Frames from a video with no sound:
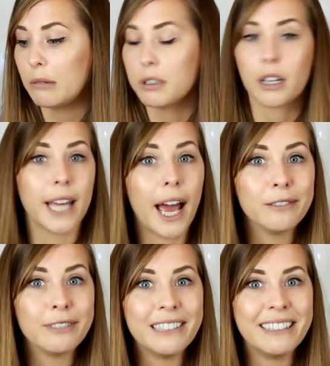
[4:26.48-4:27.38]
So yeah,
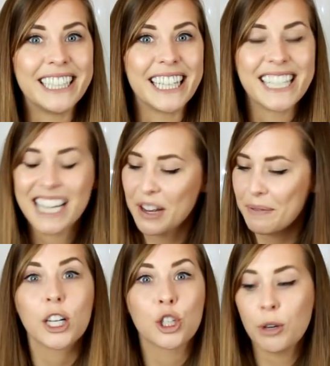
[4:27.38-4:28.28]
really, really good.
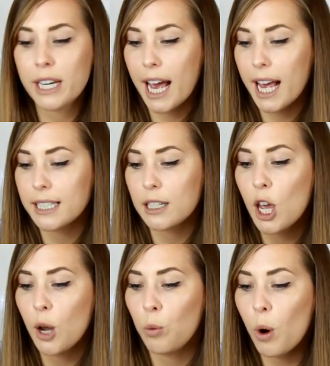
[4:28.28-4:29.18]
Katharina asks,
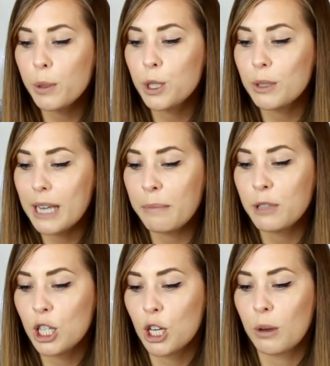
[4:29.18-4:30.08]
what would you
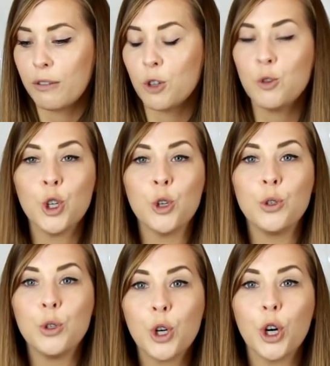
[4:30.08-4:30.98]
attempt to do if you knew
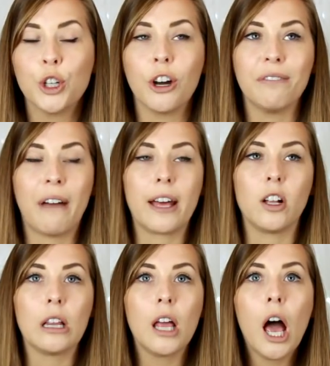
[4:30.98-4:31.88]
you could not
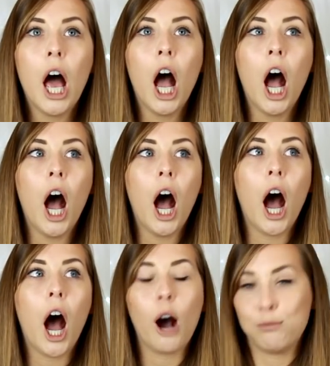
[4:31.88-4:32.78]
fail?
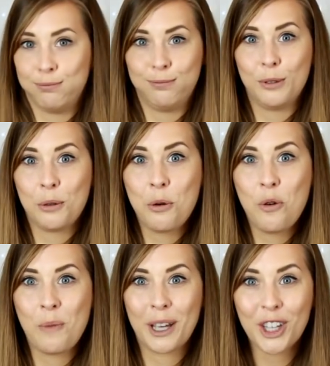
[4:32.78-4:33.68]

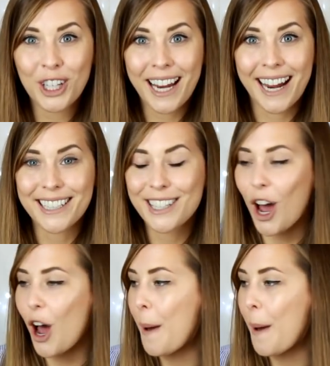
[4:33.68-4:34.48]
Oh my goodness.